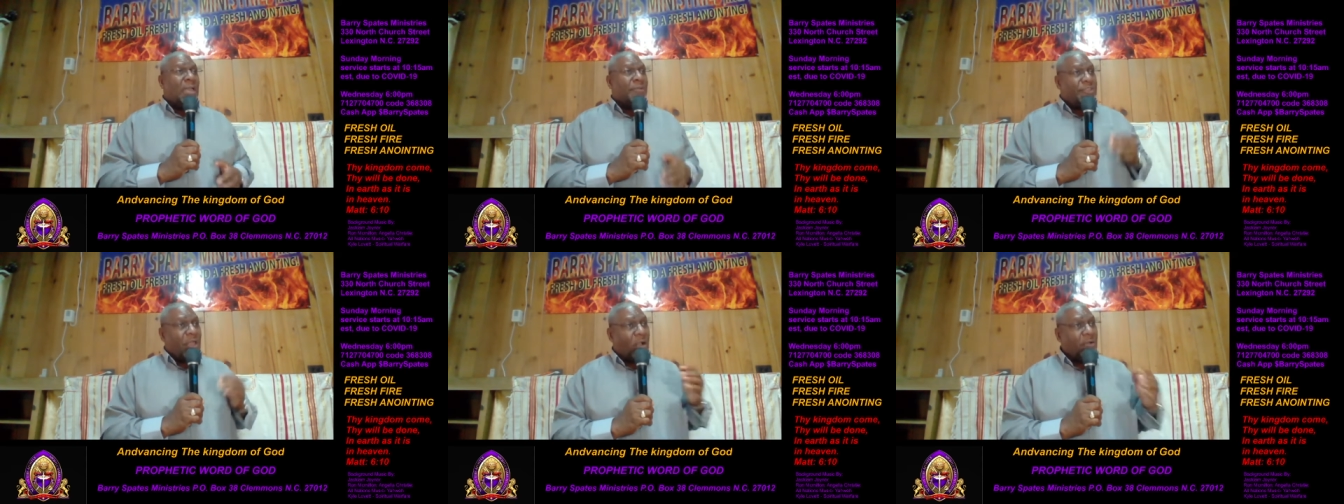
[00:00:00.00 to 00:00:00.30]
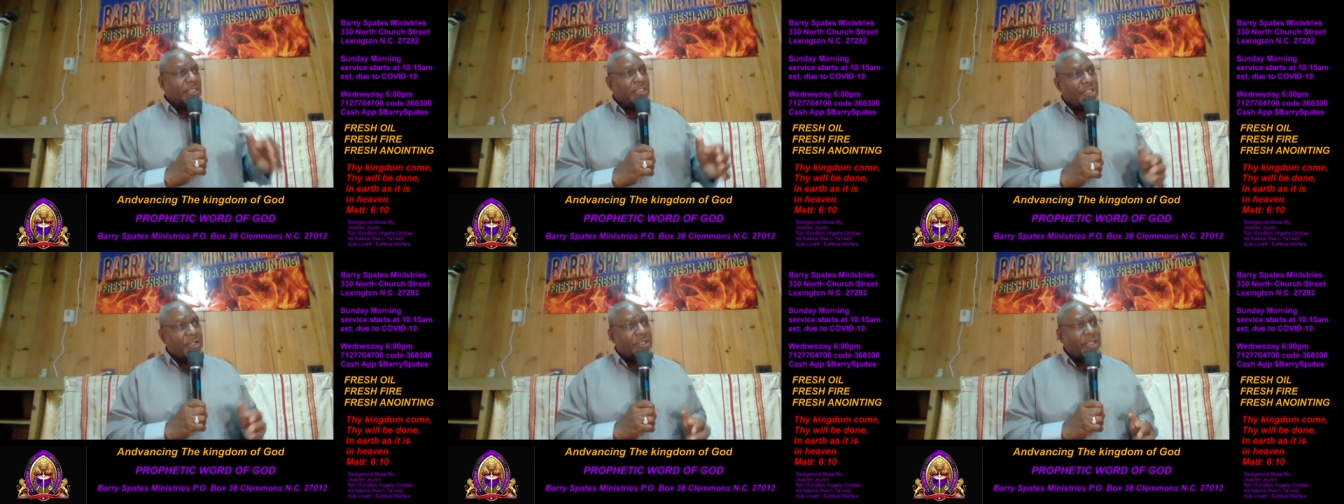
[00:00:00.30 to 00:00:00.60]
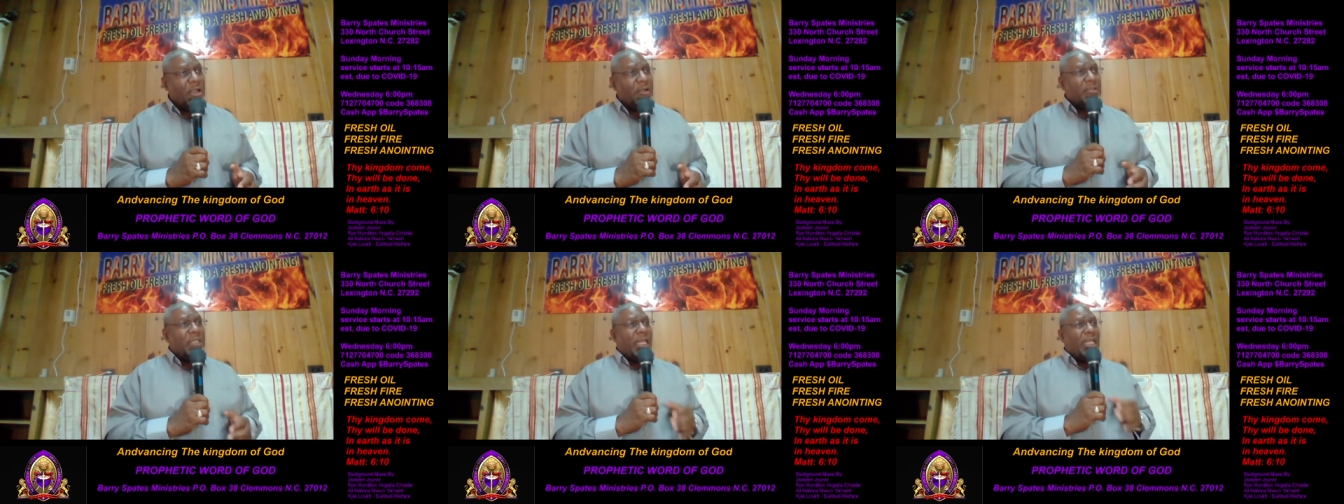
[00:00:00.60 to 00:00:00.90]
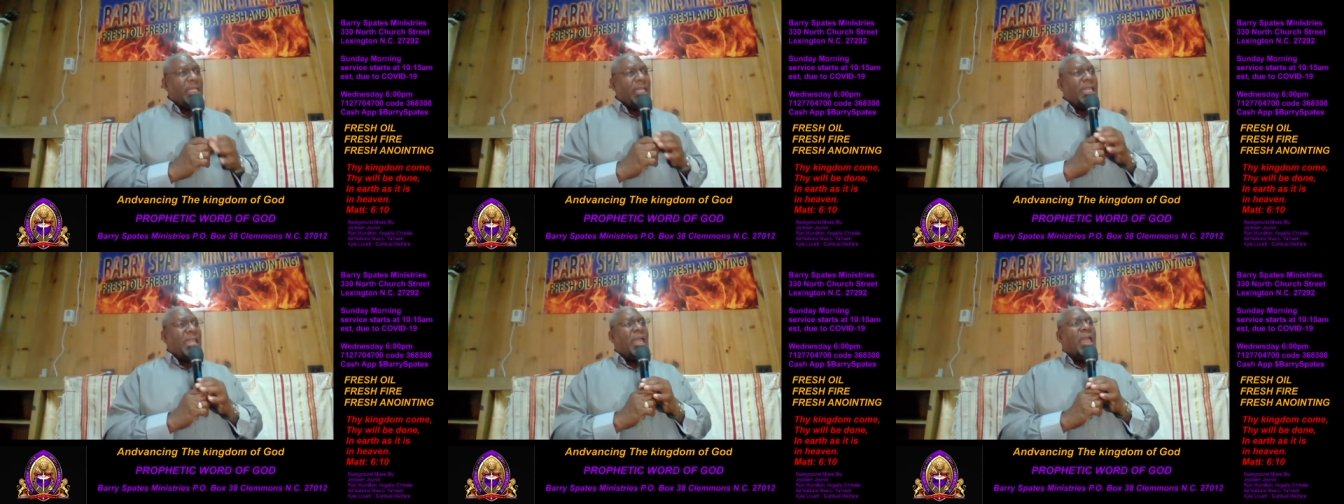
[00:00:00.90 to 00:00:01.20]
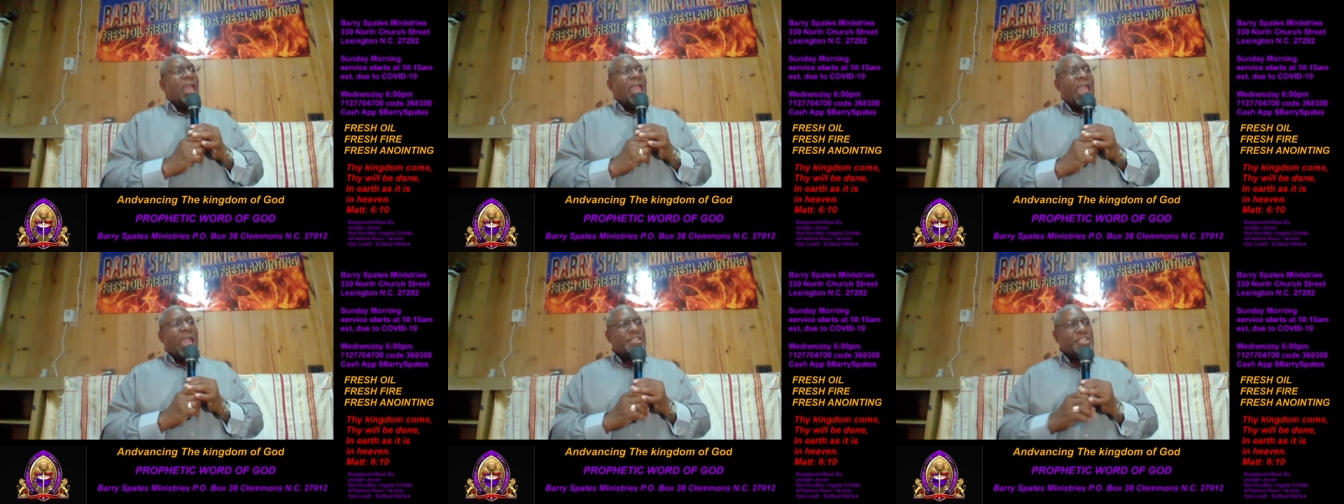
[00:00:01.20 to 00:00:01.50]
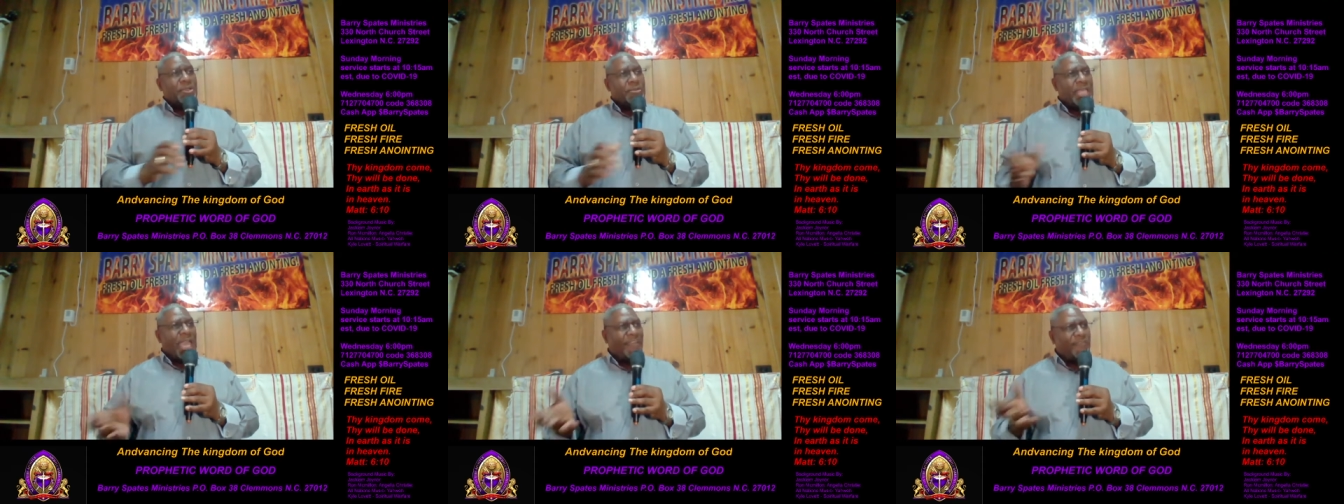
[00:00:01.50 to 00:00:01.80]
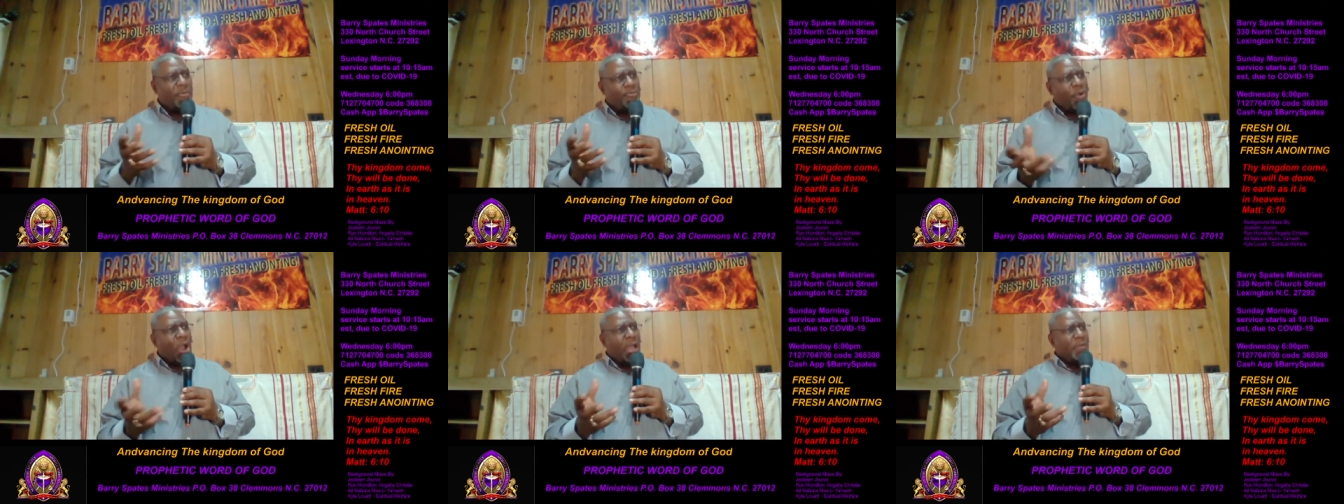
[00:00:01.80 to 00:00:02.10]
talking to a young lady, and she's
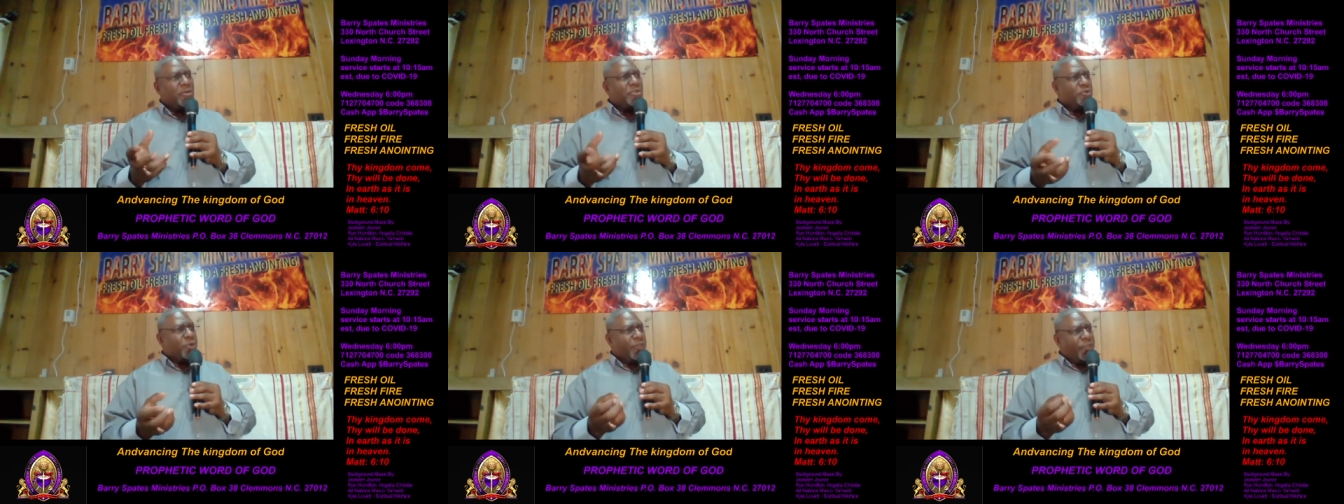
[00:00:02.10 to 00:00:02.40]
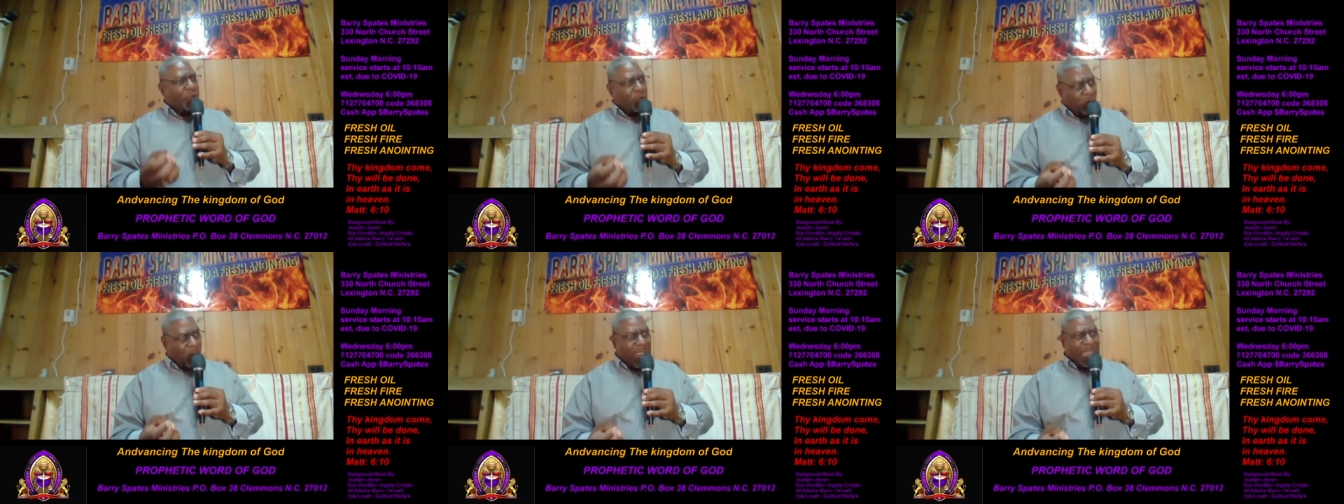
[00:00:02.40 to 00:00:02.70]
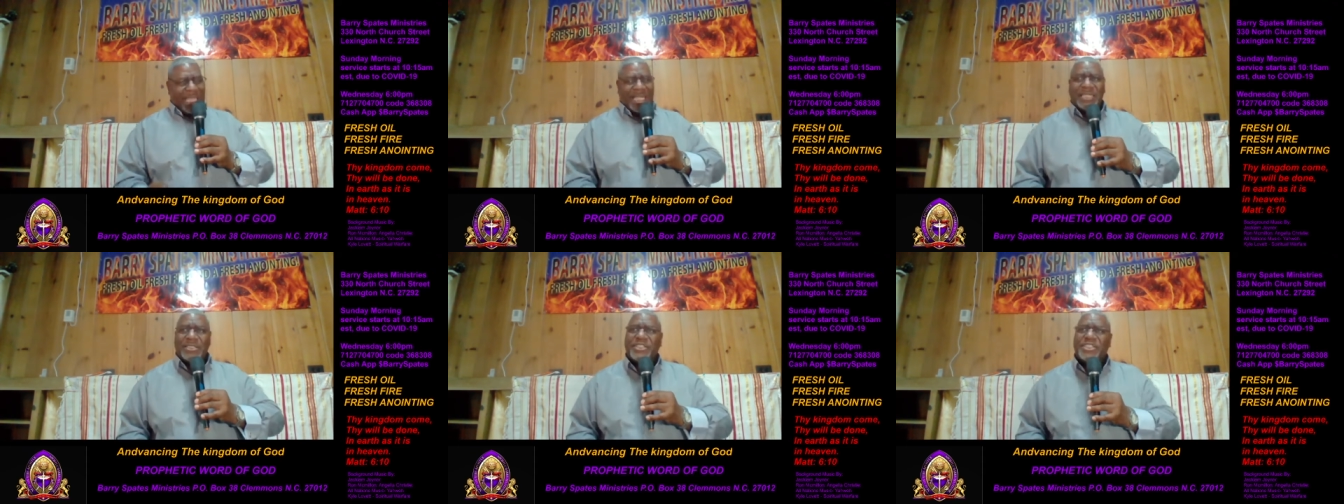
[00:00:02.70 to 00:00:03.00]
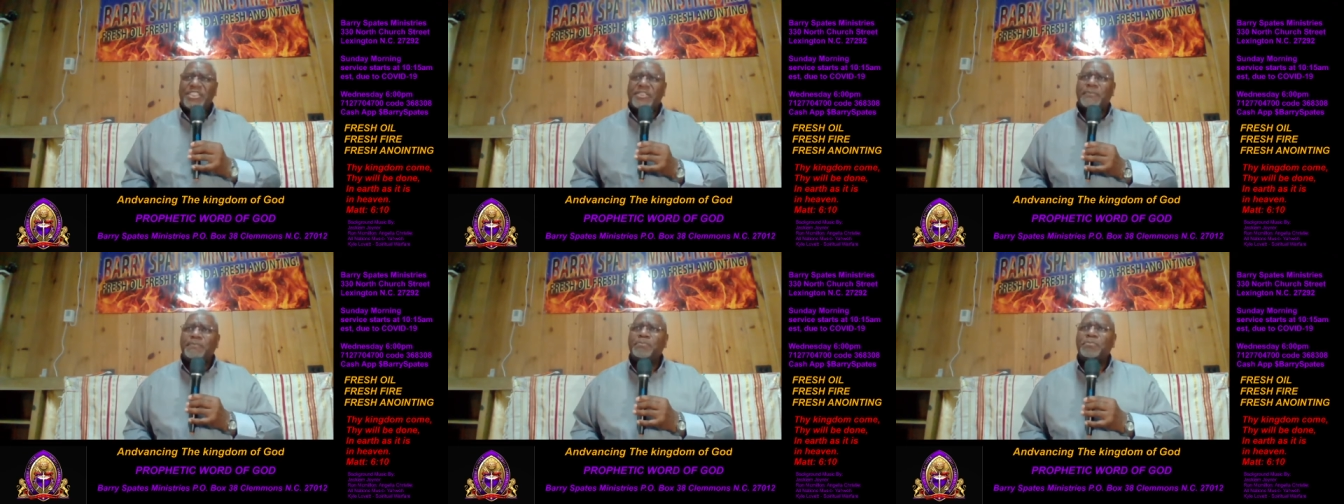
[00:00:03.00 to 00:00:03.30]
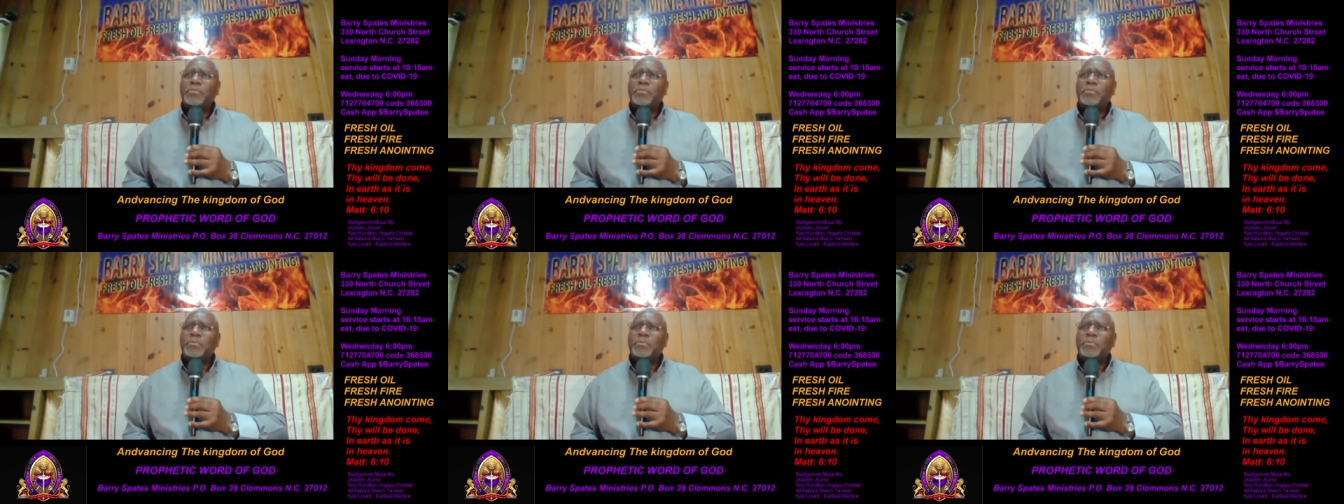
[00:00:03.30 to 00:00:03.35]
having problems with her grades.